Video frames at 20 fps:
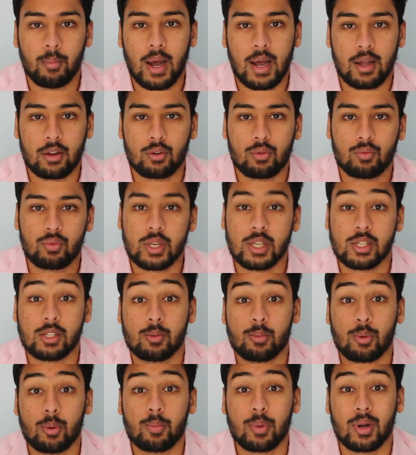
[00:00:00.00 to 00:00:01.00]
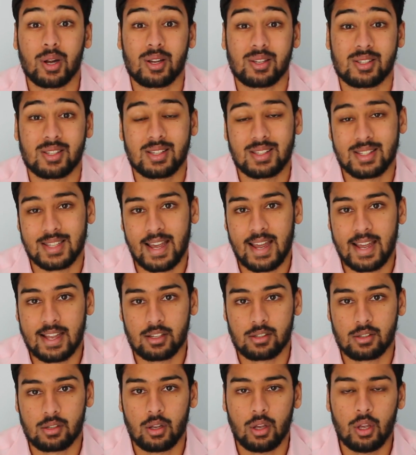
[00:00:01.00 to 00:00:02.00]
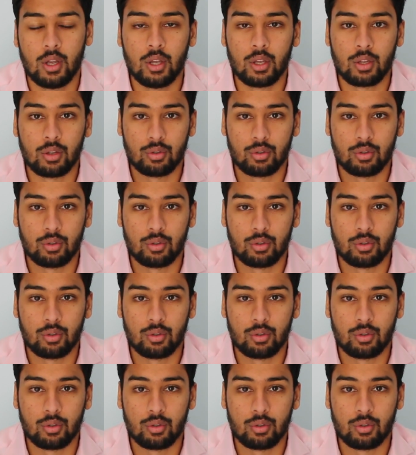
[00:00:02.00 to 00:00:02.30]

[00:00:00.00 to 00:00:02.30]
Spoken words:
man or reasonable person test.